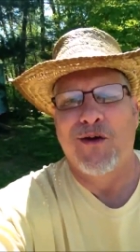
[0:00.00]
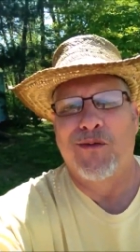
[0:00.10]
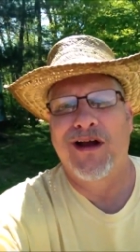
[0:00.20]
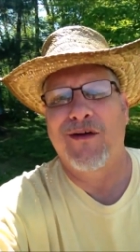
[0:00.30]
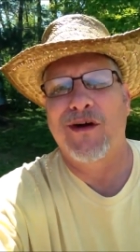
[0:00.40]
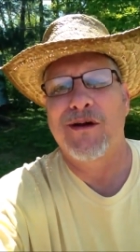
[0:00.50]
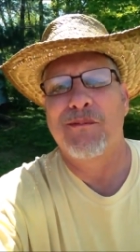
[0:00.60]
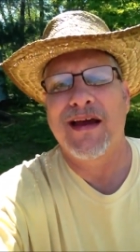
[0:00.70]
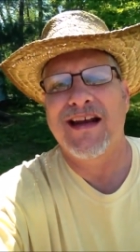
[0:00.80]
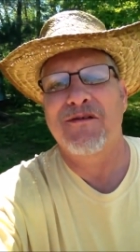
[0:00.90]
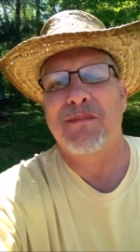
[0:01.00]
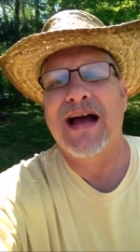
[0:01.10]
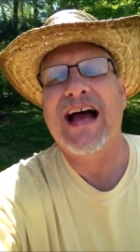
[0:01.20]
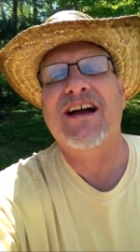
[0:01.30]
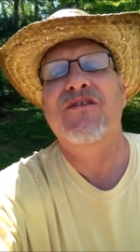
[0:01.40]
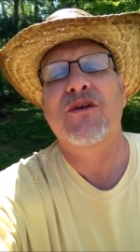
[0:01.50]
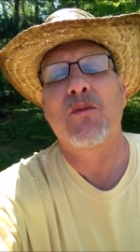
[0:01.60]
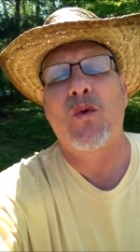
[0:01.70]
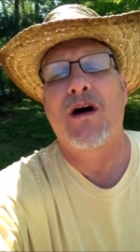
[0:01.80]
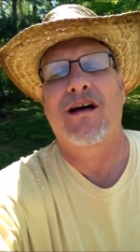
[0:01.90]
Well, we made it back
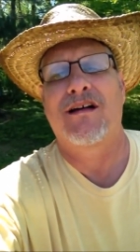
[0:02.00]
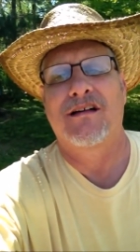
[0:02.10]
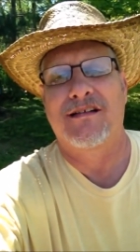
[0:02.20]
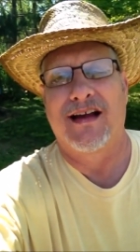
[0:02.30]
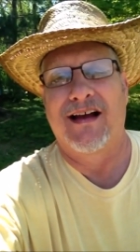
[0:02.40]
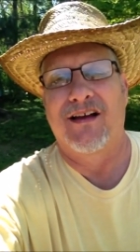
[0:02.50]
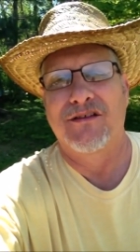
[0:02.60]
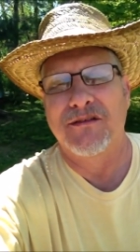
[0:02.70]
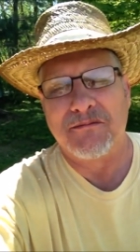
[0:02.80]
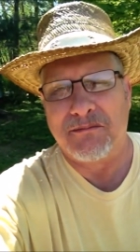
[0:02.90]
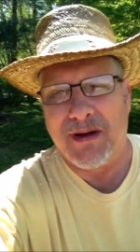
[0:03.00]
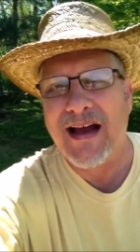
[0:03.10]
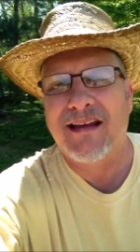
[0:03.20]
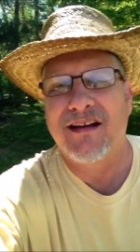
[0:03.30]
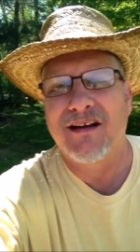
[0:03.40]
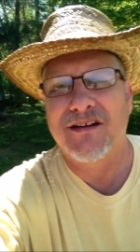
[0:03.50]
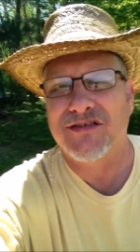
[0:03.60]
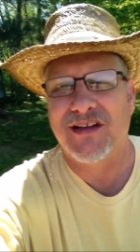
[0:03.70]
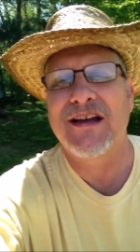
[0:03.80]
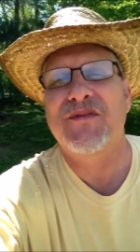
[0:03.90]
from Watertown, back here
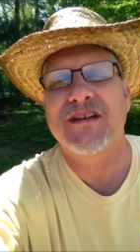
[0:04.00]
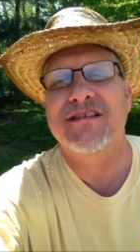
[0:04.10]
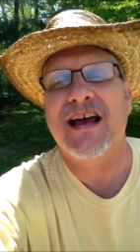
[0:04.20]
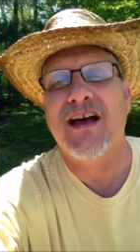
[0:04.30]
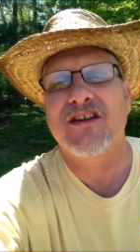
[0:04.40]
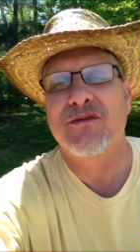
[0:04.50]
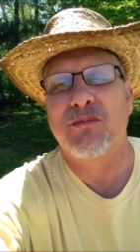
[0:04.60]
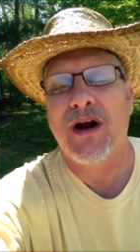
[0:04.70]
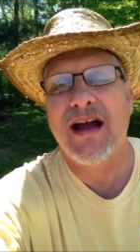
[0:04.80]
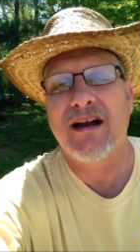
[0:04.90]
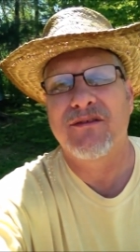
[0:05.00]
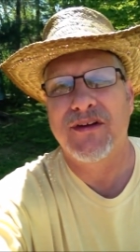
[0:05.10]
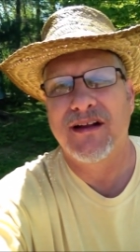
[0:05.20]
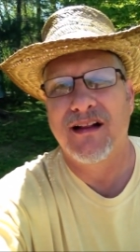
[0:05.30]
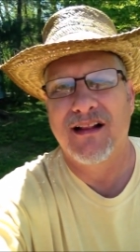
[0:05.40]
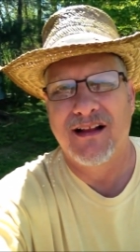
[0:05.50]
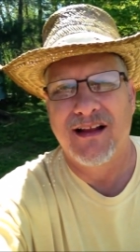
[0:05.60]
safe and sound in Briarville.